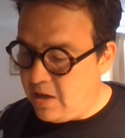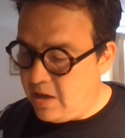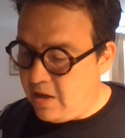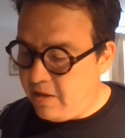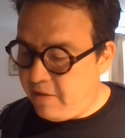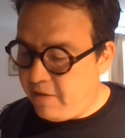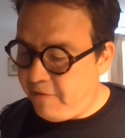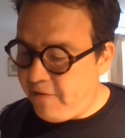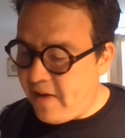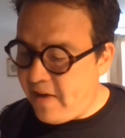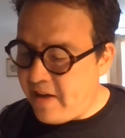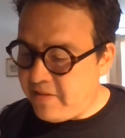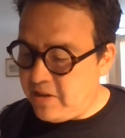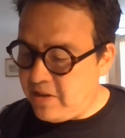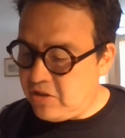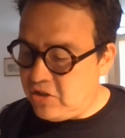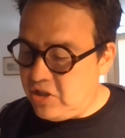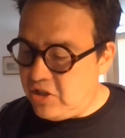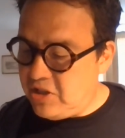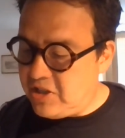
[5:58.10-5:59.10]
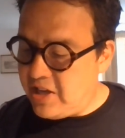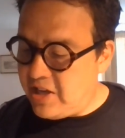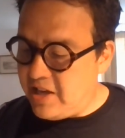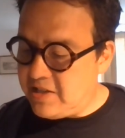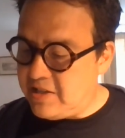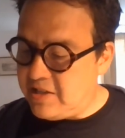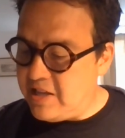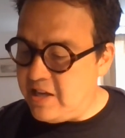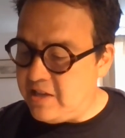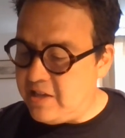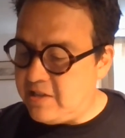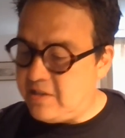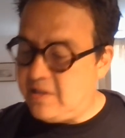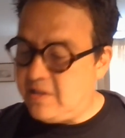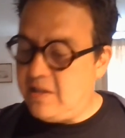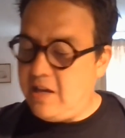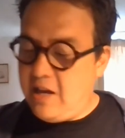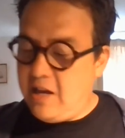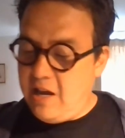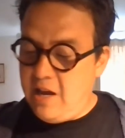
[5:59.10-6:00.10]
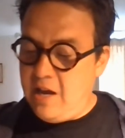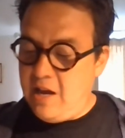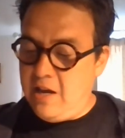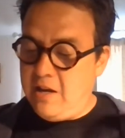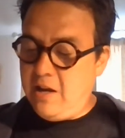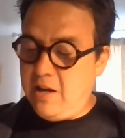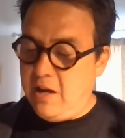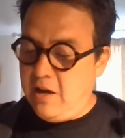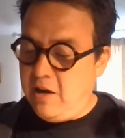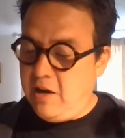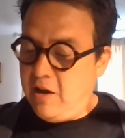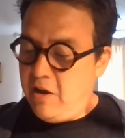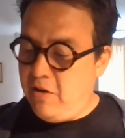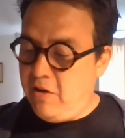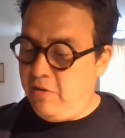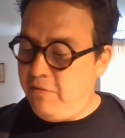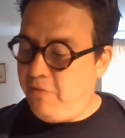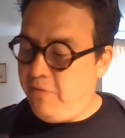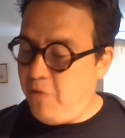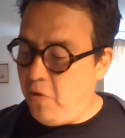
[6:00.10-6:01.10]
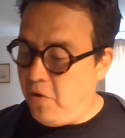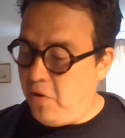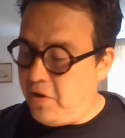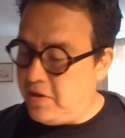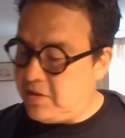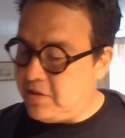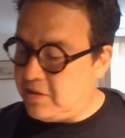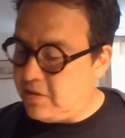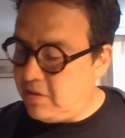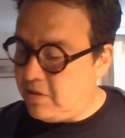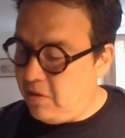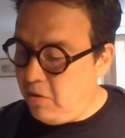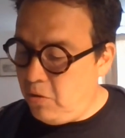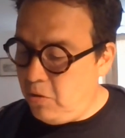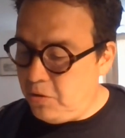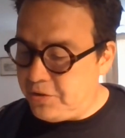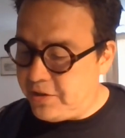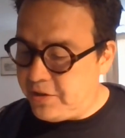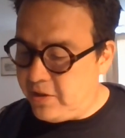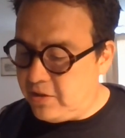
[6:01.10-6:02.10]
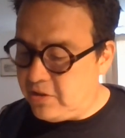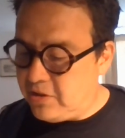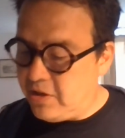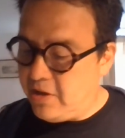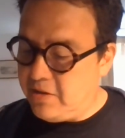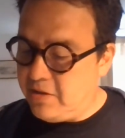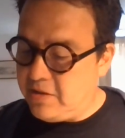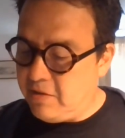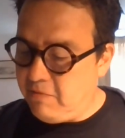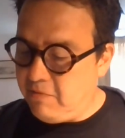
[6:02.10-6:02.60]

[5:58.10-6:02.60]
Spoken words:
The fact that she says this in a low voice also shows the